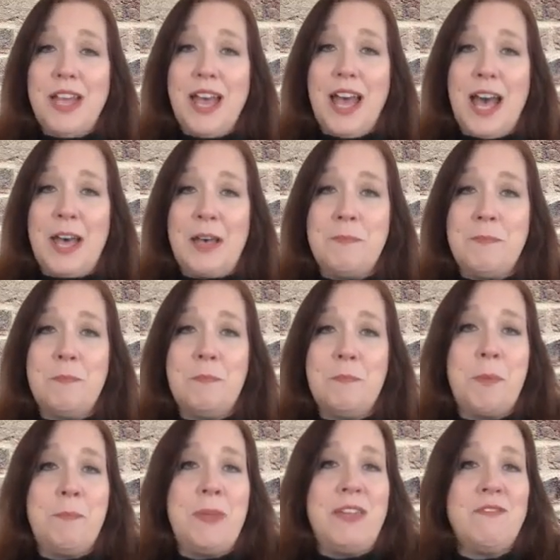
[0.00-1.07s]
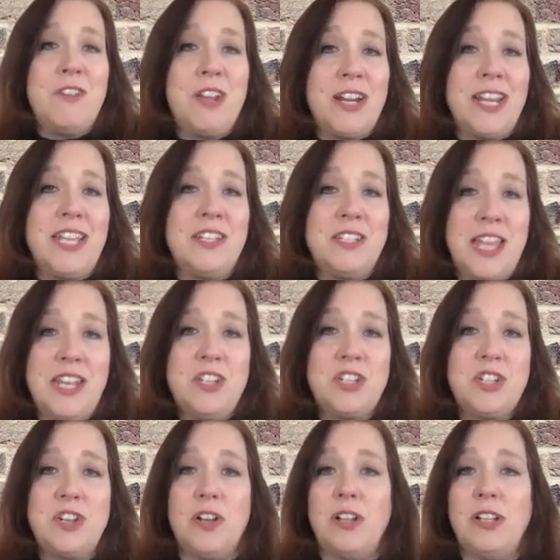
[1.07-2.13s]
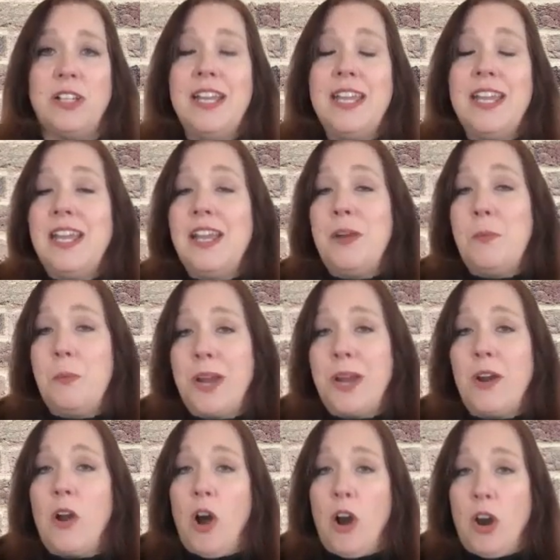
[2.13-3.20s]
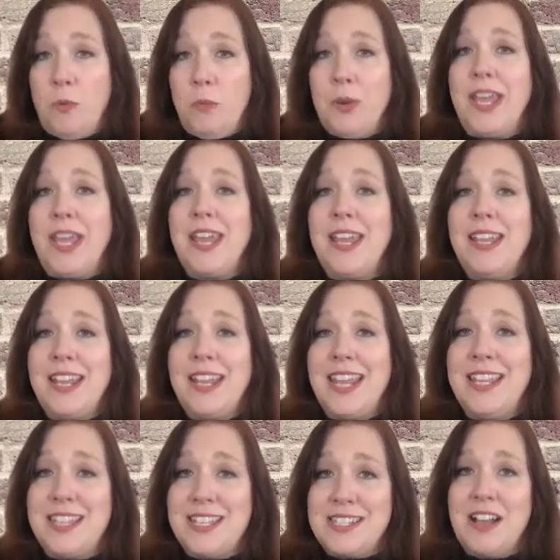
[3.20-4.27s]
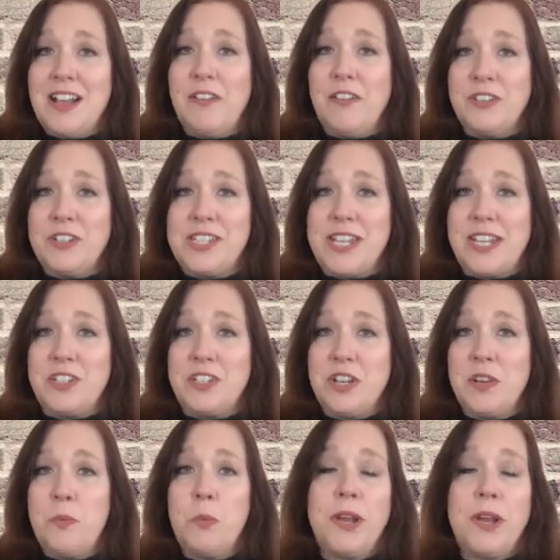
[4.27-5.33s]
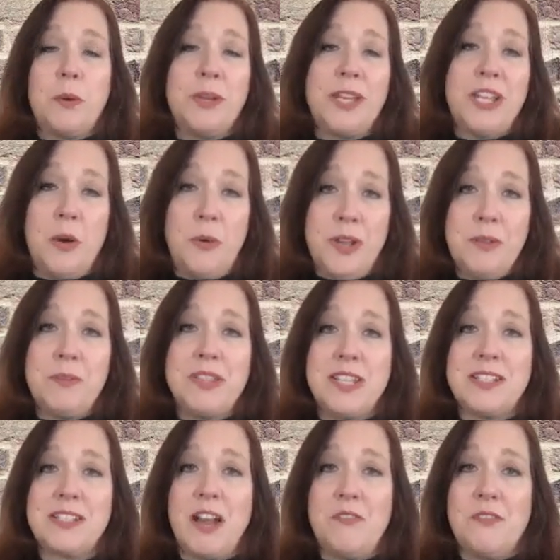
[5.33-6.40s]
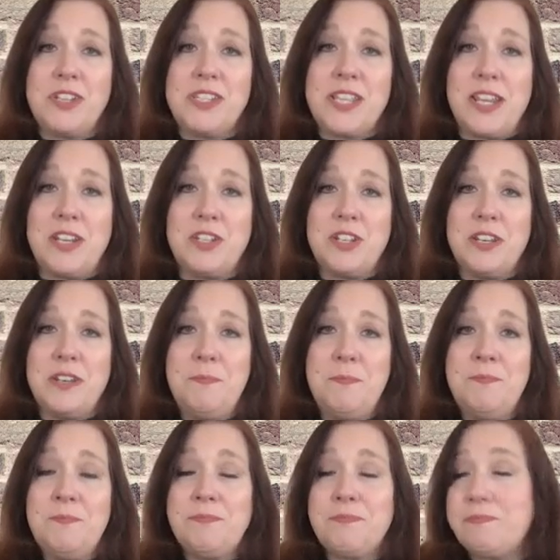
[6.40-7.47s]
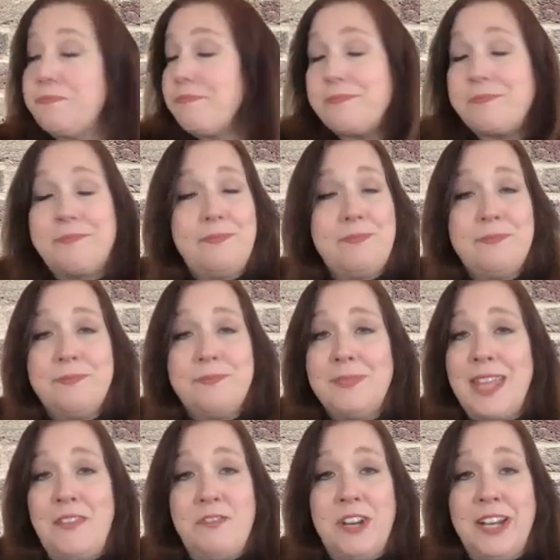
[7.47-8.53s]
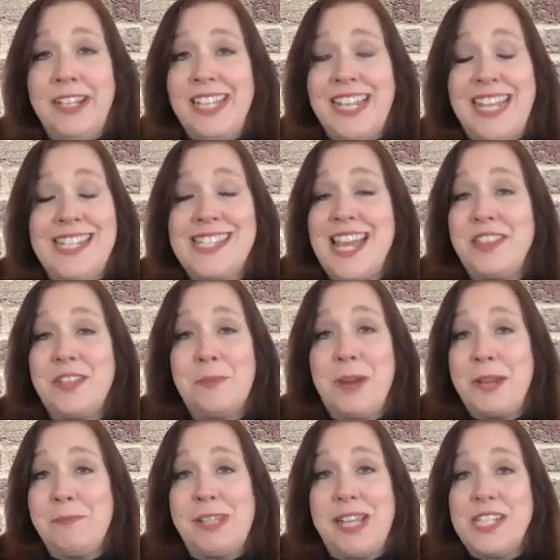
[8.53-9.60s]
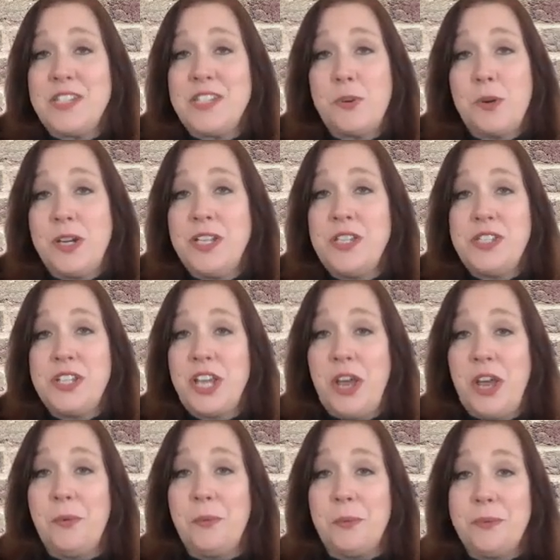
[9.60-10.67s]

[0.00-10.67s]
um, but being very intentional where are we in this conversation where are we going with this conversation and frankly is that the right place for us to go